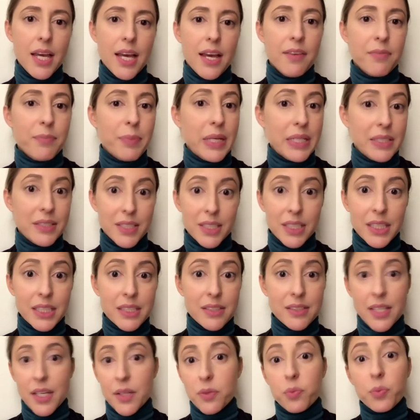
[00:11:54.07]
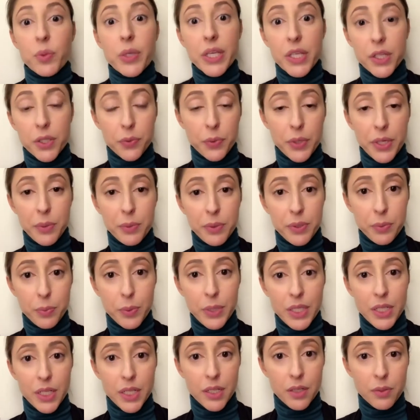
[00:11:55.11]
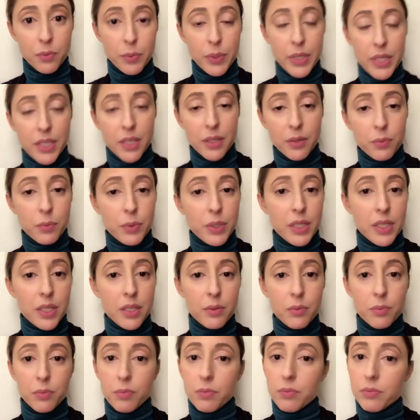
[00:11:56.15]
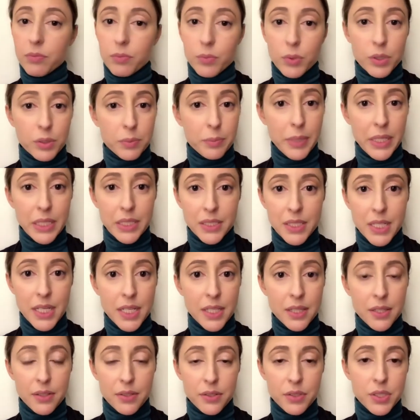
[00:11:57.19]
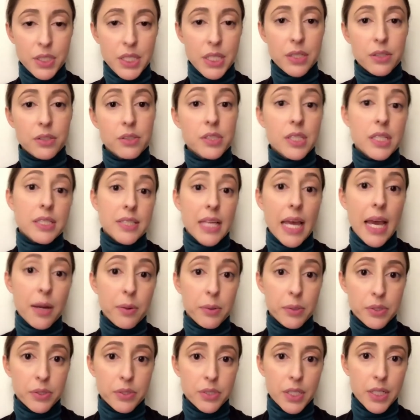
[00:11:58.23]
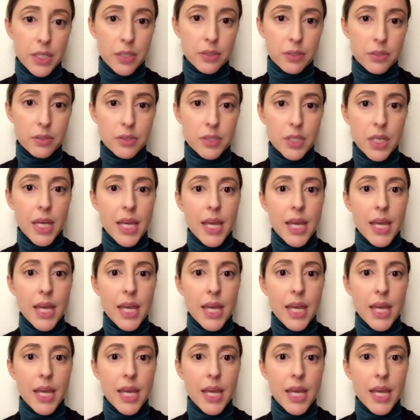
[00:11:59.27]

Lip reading: have basically said, we agree with WIDA. We will maintain their standards as our standards.